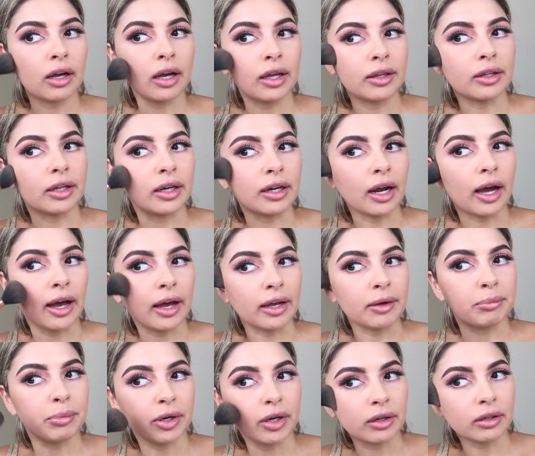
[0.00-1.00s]
and then
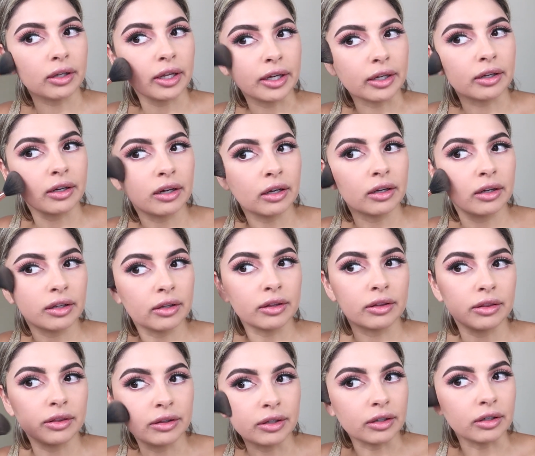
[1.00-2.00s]
I put like
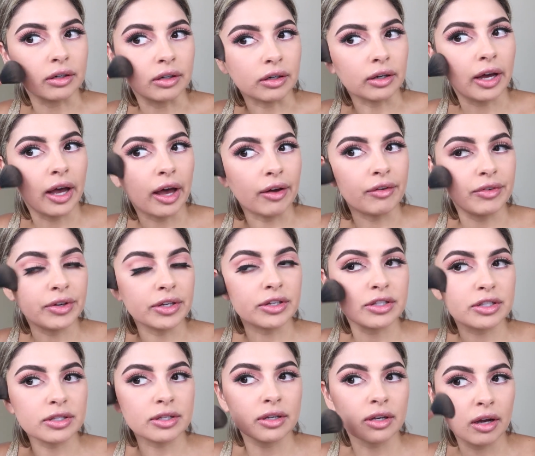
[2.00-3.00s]
the
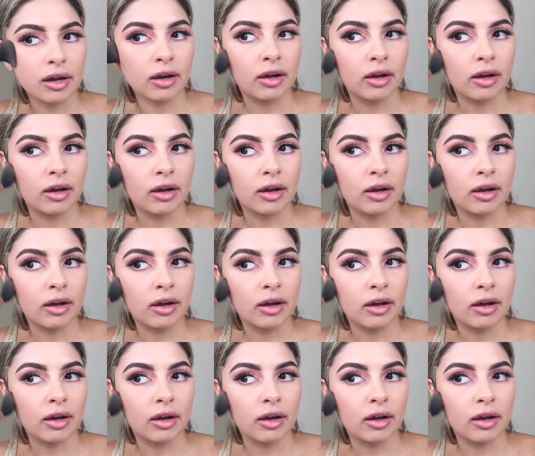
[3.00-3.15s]
heaviest